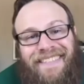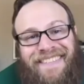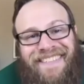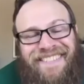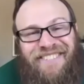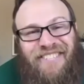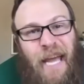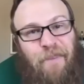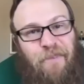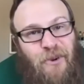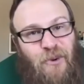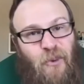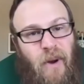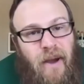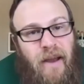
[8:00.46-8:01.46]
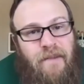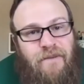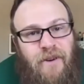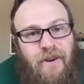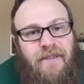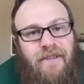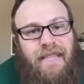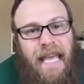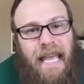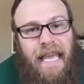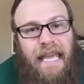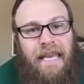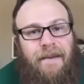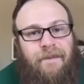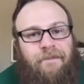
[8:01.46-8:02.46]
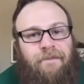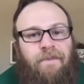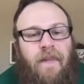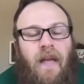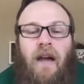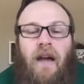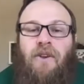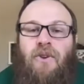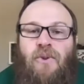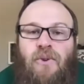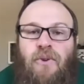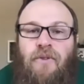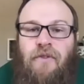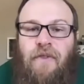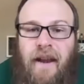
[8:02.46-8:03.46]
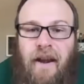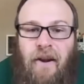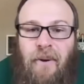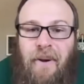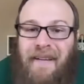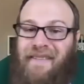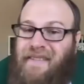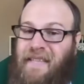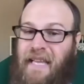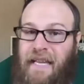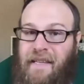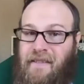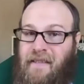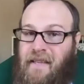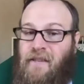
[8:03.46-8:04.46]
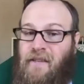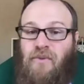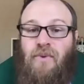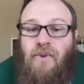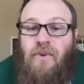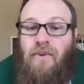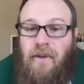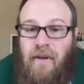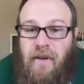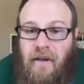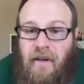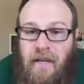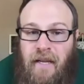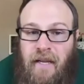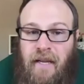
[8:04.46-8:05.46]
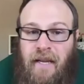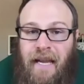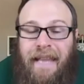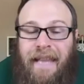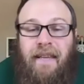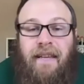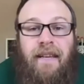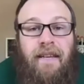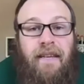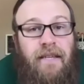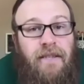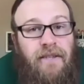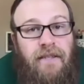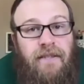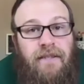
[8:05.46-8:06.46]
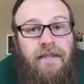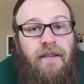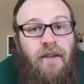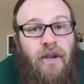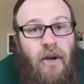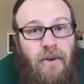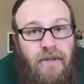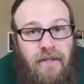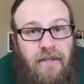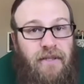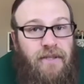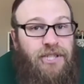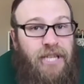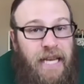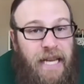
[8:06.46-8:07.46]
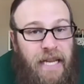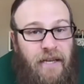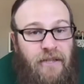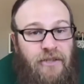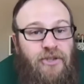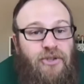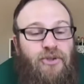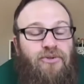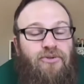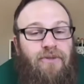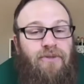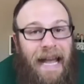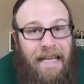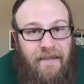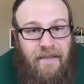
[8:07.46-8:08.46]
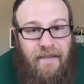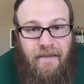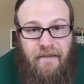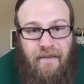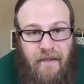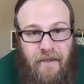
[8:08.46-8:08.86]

chapter 1, verse 8, a new Pharaoh ascends as ruler, and the conditions in Goshen change drastically.